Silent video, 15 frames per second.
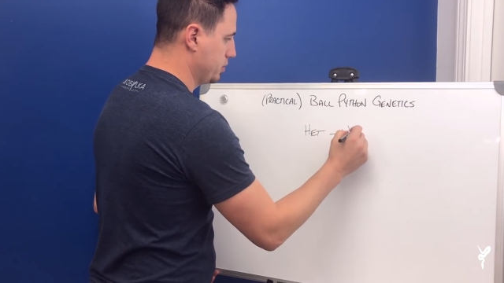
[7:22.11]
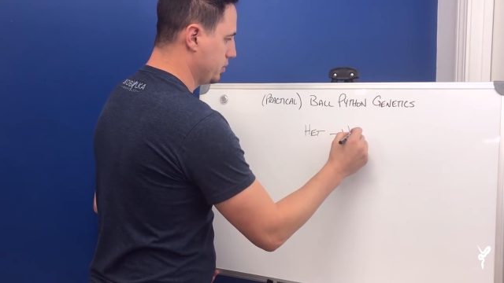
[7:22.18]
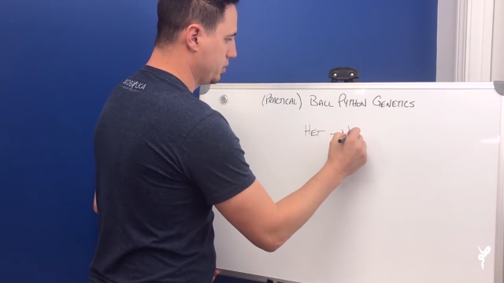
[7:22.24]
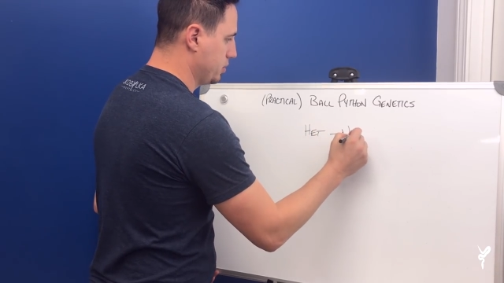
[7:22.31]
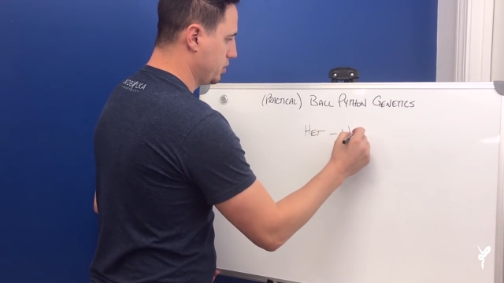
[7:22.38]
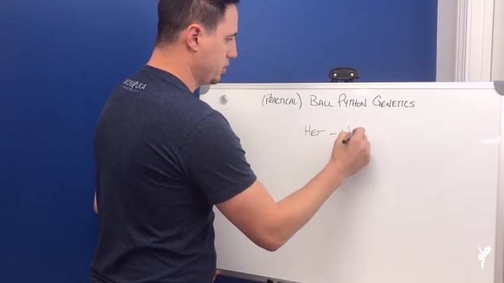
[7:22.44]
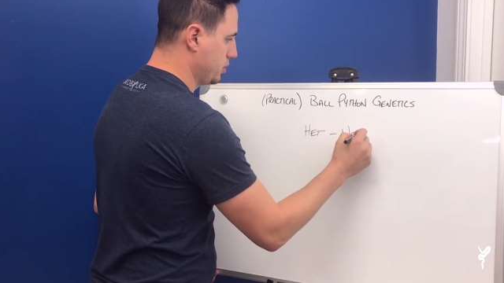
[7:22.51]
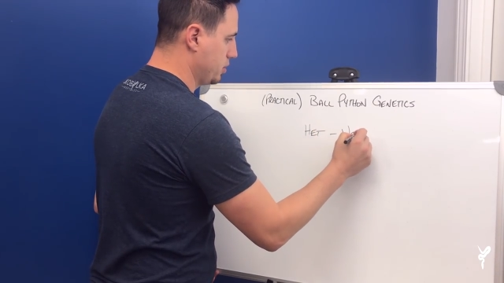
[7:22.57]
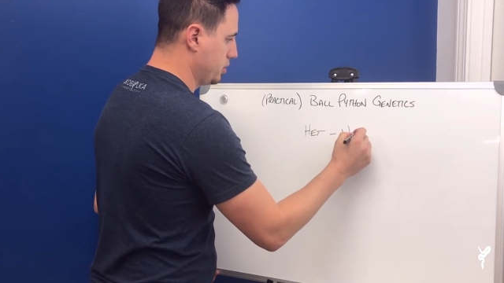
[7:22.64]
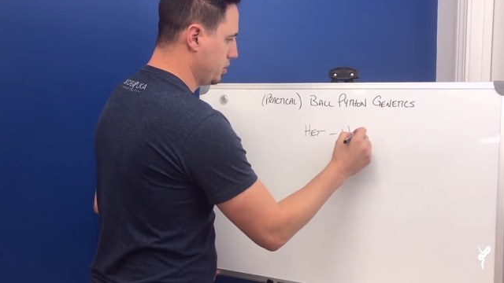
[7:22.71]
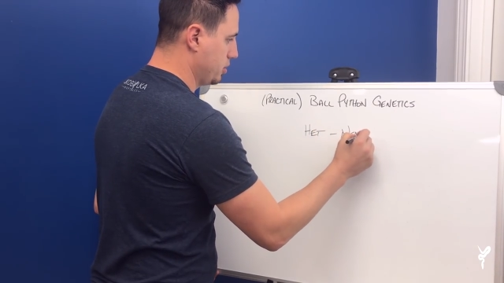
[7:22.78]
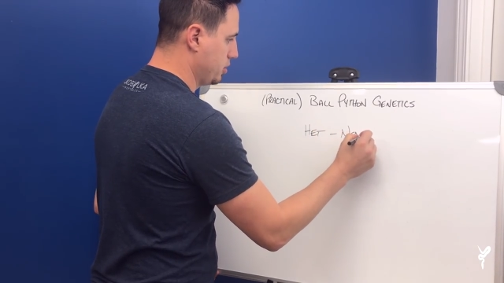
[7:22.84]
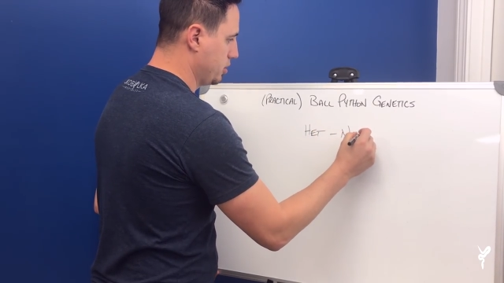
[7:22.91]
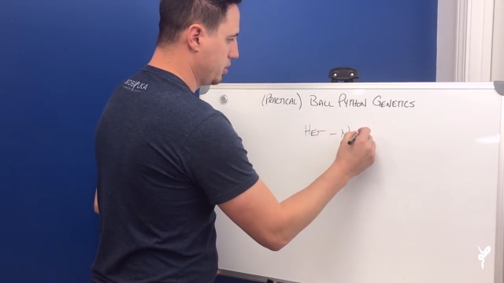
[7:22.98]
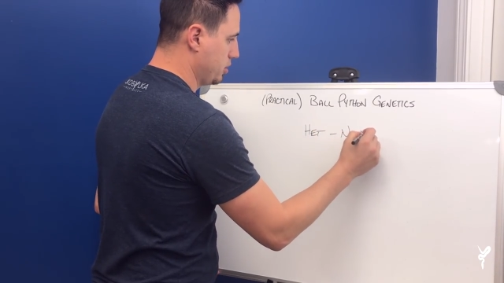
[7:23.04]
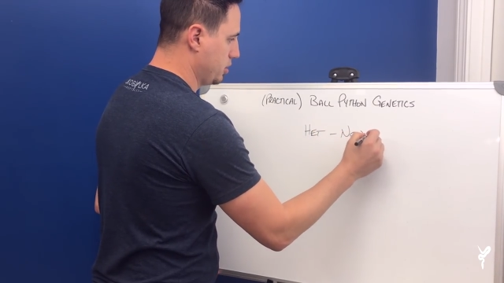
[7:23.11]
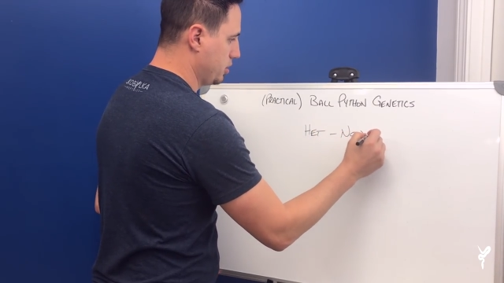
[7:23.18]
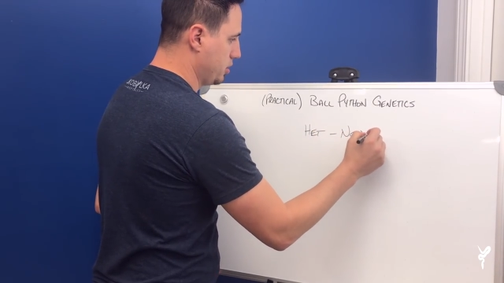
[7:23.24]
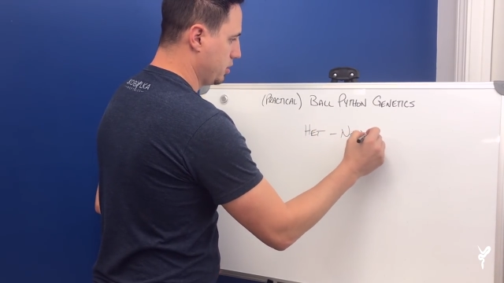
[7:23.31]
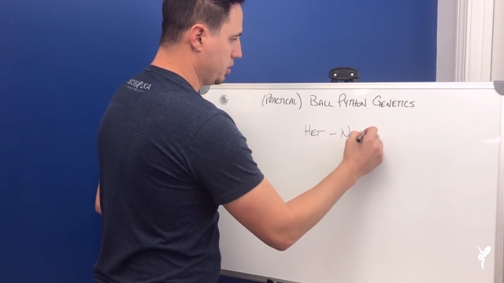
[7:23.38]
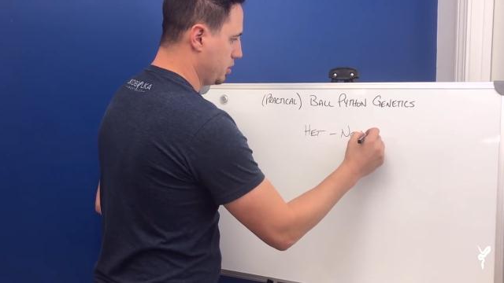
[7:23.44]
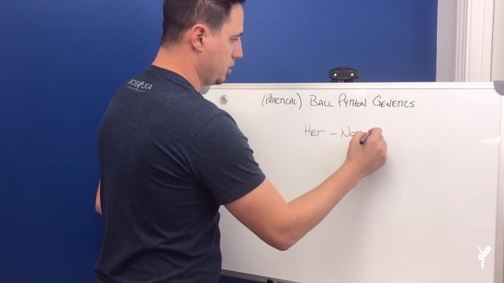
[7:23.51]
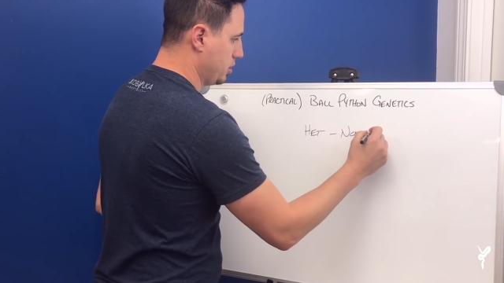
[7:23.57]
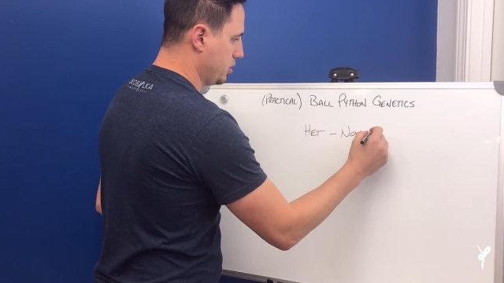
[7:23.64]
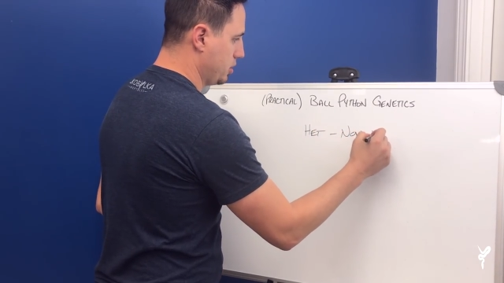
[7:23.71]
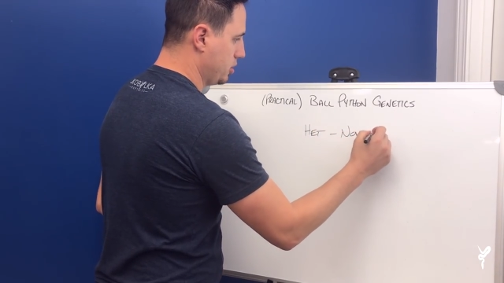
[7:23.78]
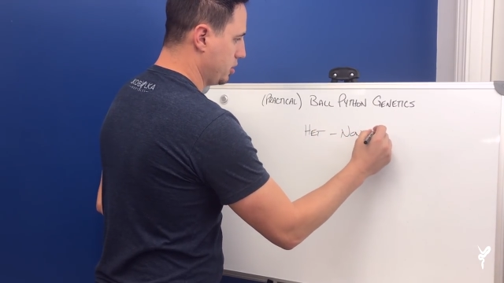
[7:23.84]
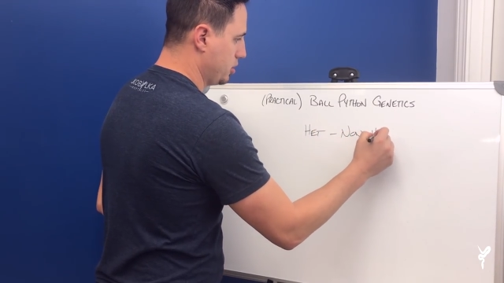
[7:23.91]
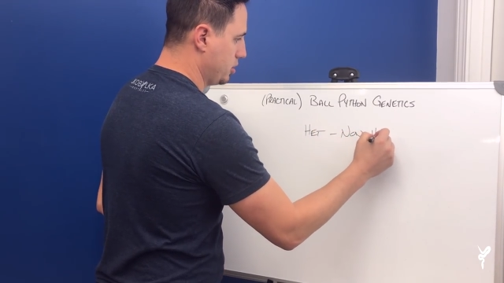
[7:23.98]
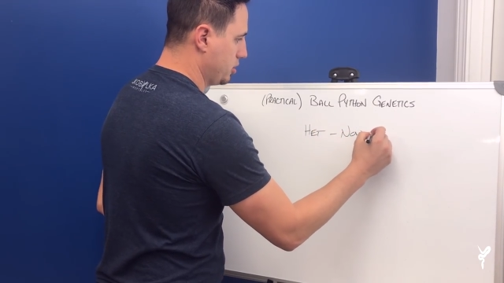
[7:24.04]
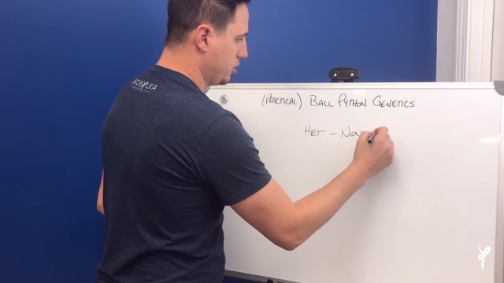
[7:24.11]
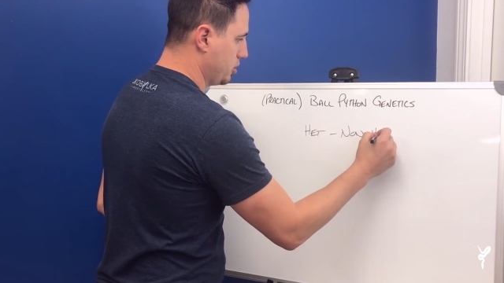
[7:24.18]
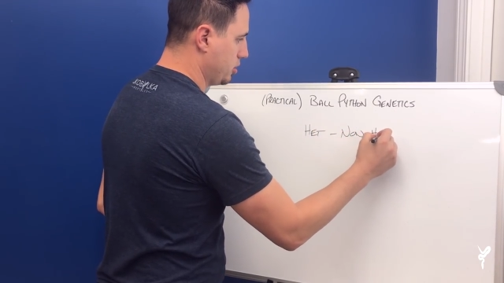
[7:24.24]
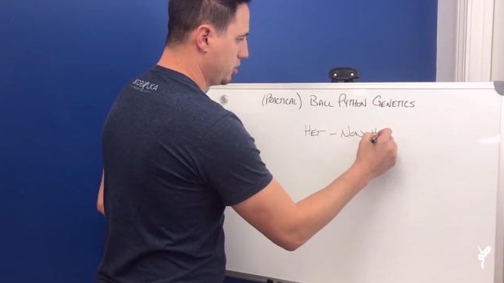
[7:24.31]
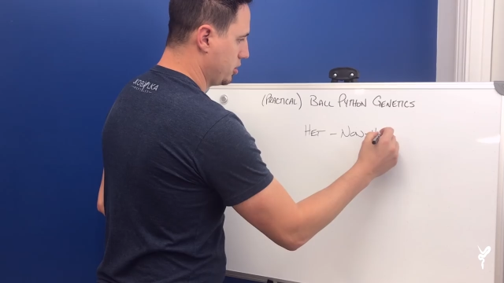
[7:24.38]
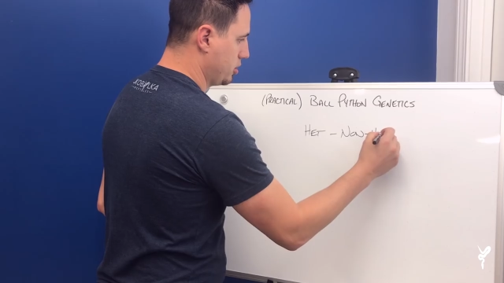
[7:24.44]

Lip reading: (no one is talking)